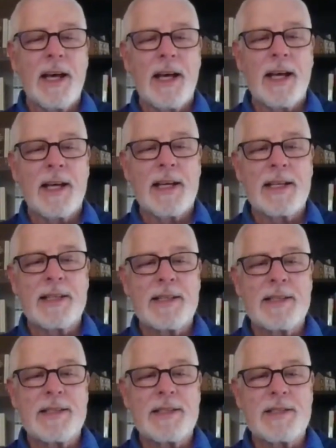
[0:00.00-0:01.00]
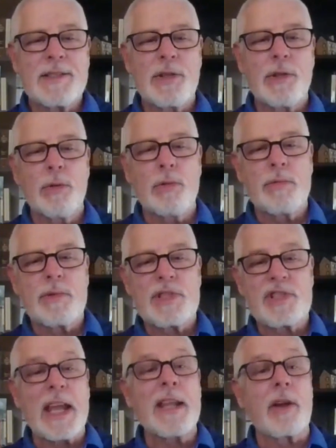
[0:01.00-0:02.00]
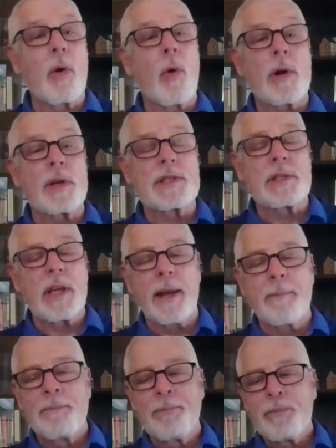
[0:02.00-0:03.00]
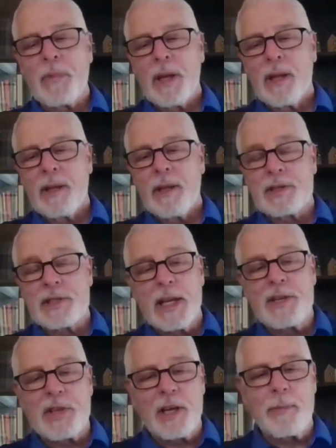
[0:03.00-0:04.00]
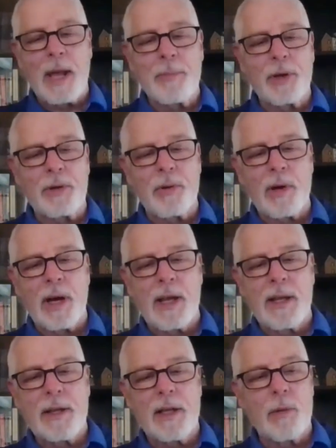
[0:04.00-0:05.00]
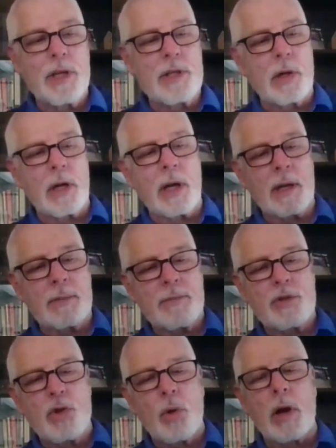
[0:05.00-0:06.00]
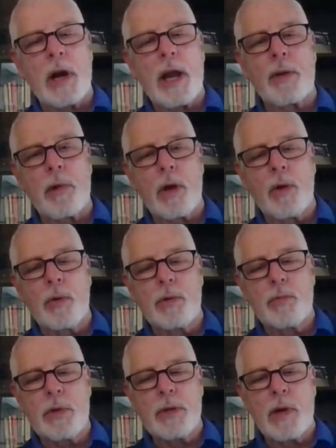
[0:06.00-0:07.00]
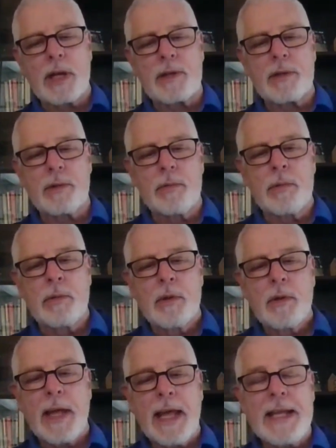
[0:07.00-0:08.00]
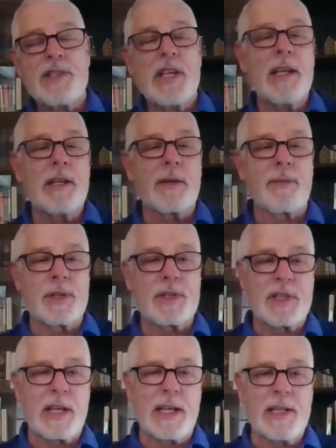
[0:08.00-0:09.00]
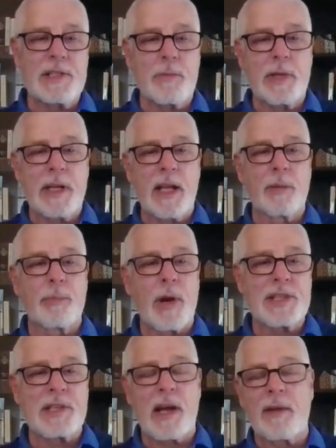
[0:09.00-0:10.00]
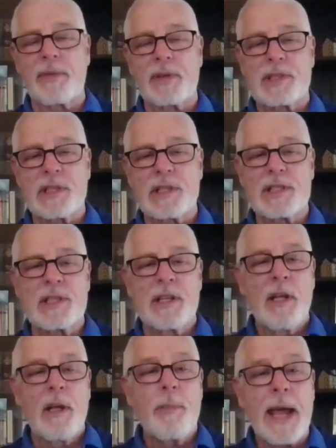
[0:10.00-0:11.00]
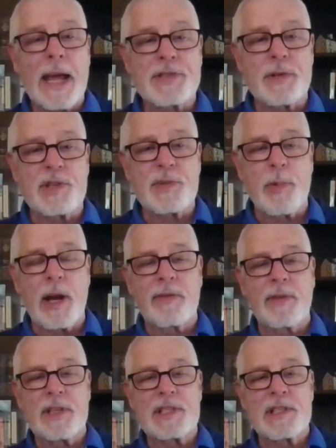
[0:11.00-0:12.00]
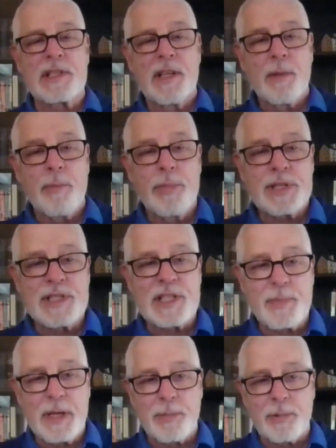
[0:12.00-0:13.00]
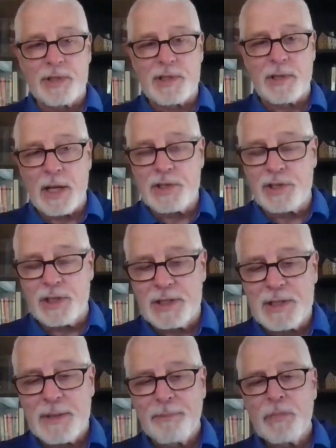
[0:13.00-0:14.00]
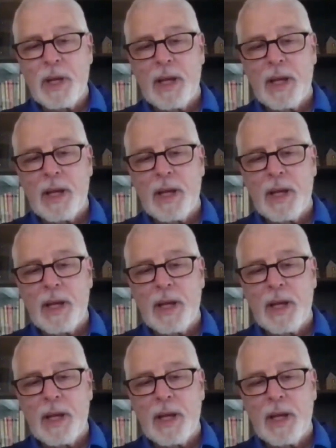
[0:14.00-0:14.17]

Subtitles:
to stay the course. And there's an incident in my book where we took a tour on the road. We went to 18 different cities and we held press conferences, pastors' breakfasts, business people's luncheons.